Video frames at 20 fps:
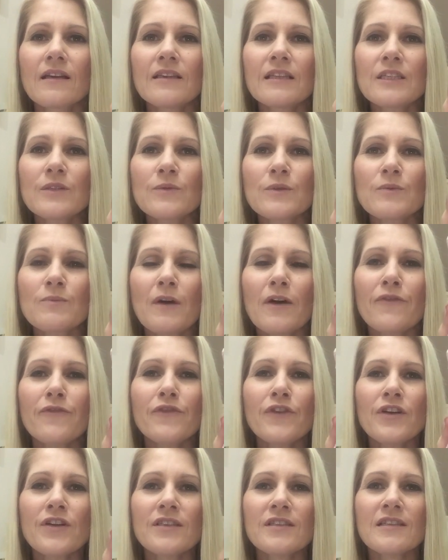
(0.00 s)
This was my
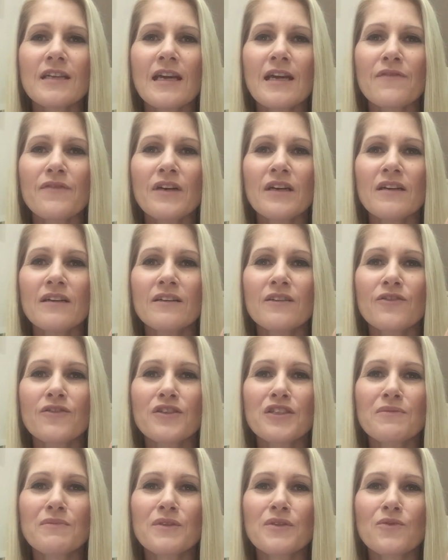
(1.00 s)
first ever
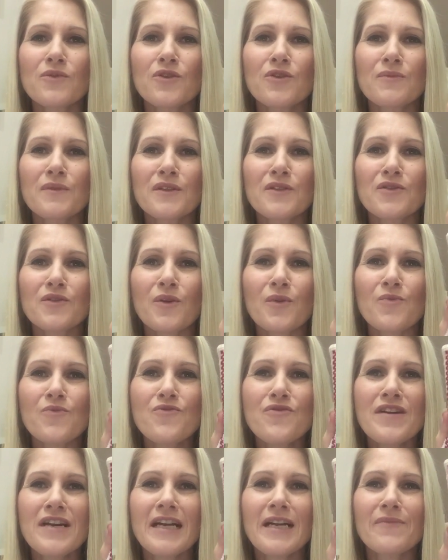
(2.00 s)
Christmas ornament, so I'm
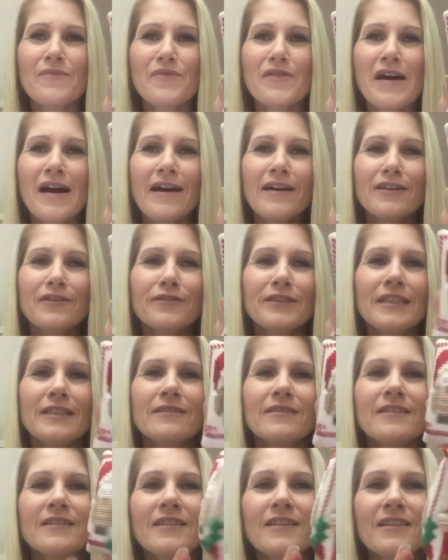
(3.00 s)
really proud of it.